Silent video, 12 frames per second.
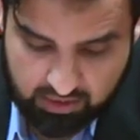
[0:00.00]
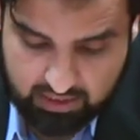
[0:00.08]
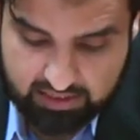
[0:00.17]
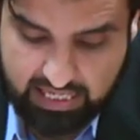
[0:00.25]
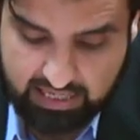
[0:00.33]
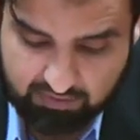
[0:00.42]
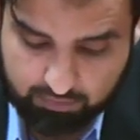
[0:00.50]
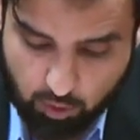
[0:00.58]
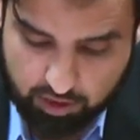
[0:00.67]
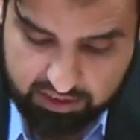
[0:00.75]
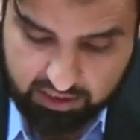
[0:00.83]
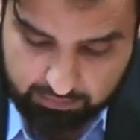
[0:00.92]
The
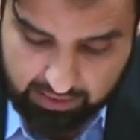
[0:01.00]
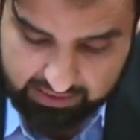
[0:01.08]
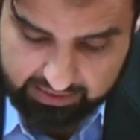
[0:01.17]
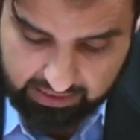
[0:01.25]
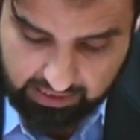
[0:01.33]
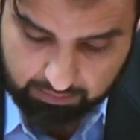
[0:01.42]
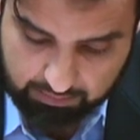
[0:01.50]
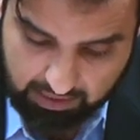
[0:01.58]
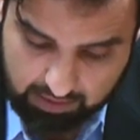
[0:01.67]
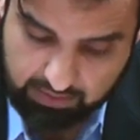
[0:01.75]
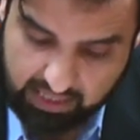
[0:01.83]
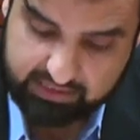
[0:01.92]
self-appointed Mahdi,
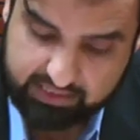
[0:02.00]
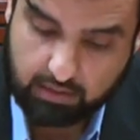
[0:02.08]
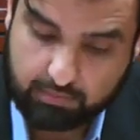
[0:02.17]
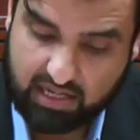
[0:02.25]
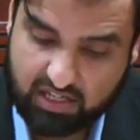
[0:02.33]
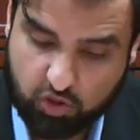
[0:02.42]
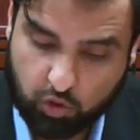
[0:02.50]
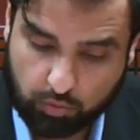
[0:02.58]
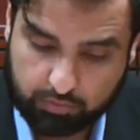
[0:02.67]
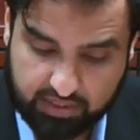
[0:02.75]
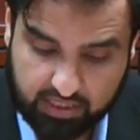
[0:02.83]
al-Mahdi al-Ma'soom,